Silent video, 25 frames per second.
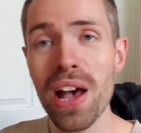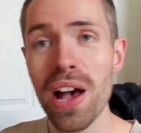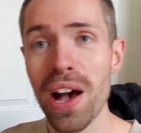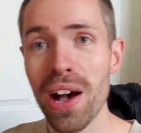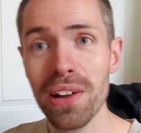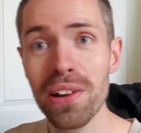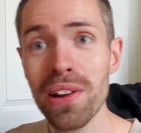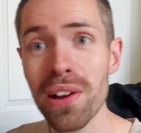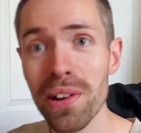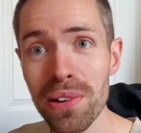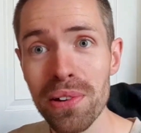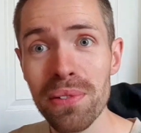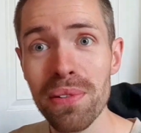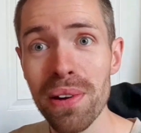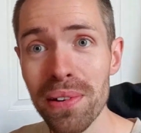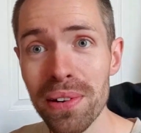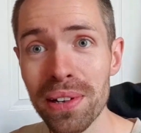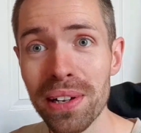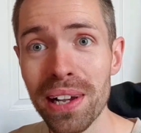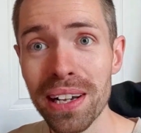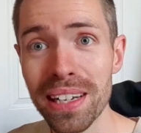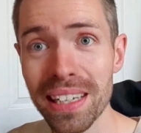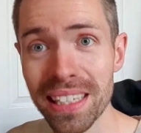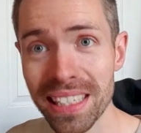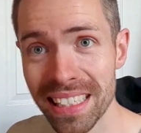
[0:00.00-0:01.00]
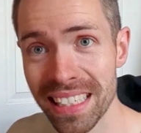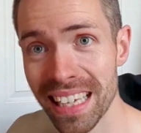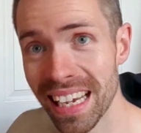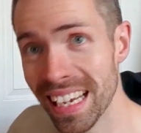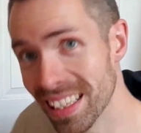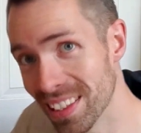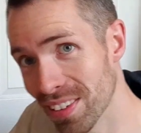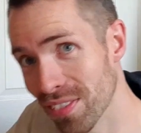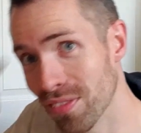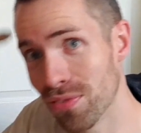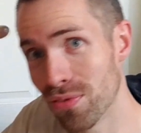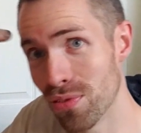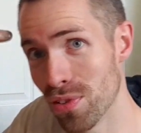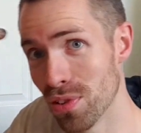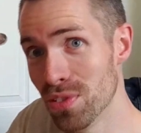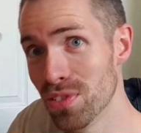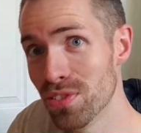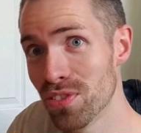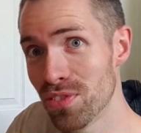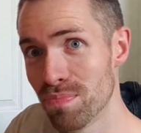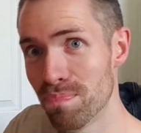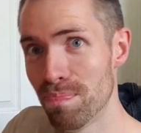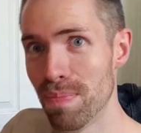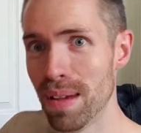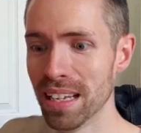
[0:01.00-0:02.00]
I know you're only going to see the
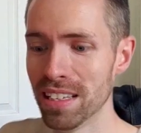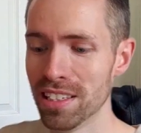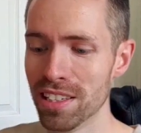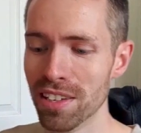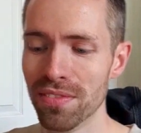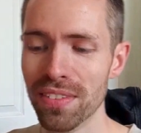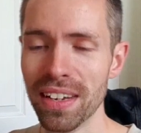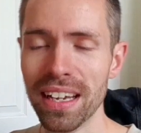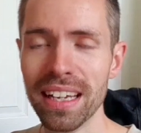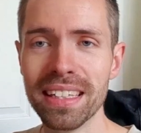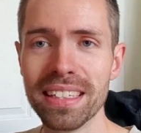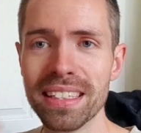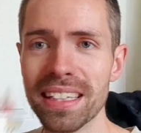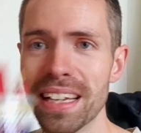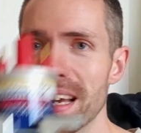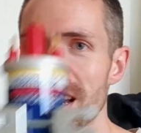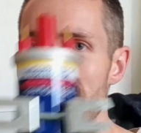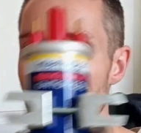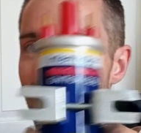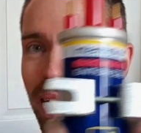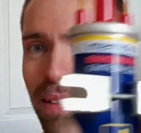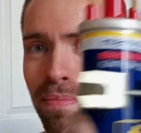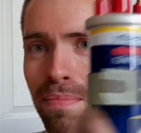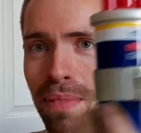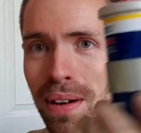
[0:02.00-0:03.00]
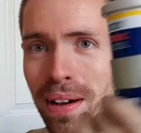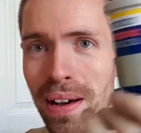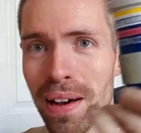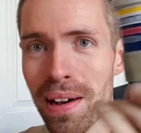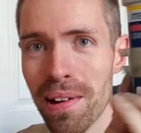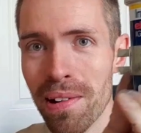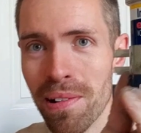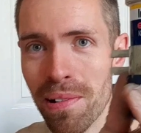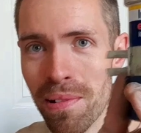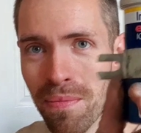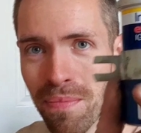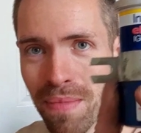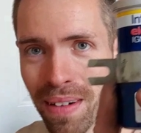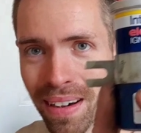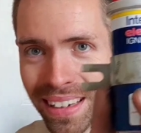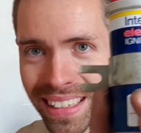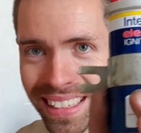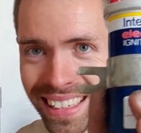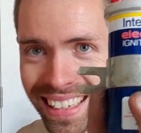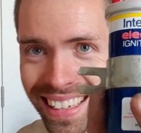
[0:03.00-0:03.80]
front bit of it, but oh my